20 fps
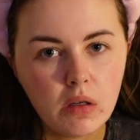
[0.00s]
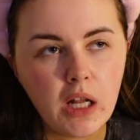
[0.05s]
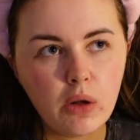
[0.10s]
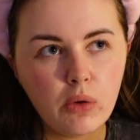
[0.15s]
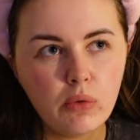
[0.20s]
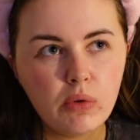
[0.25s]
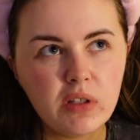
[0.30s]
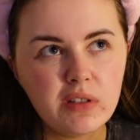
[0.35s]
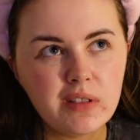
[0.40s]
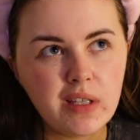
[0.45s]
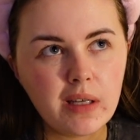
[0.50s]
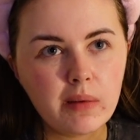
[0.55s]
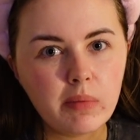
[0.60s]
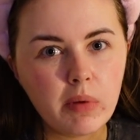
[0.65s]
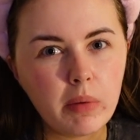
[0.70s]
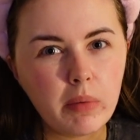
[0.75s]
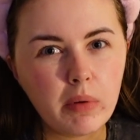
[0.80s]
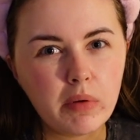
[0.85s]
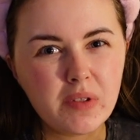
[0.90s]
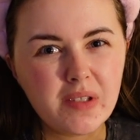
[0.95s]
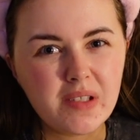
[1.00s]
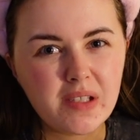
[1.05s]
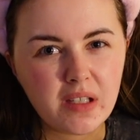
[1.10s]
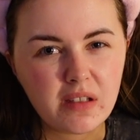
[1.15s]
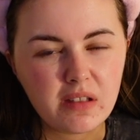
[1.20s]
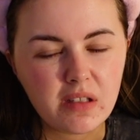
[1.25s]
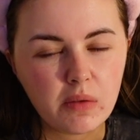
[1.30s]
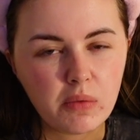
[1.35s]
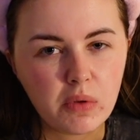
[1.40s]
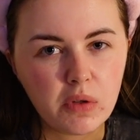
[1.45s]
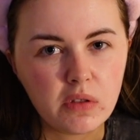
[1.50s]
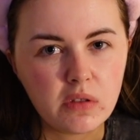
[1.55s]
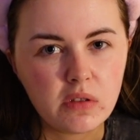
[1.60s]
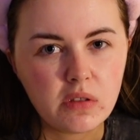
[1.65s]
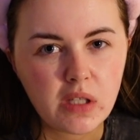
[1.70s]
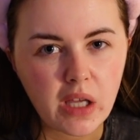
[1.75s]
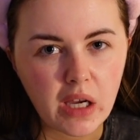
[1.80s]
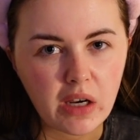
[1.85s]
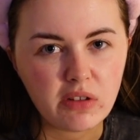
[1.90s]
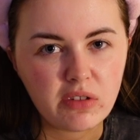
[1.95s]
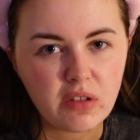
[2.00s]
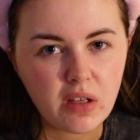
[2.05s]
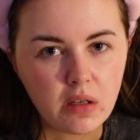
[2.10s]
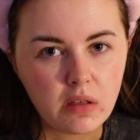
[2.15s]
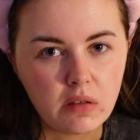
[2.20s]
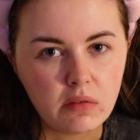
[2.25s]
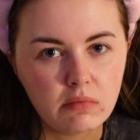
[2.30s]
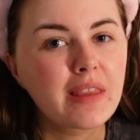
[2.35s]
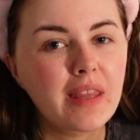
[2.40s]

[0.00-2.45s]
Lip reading: it'll only take me about 6 hours to get it done.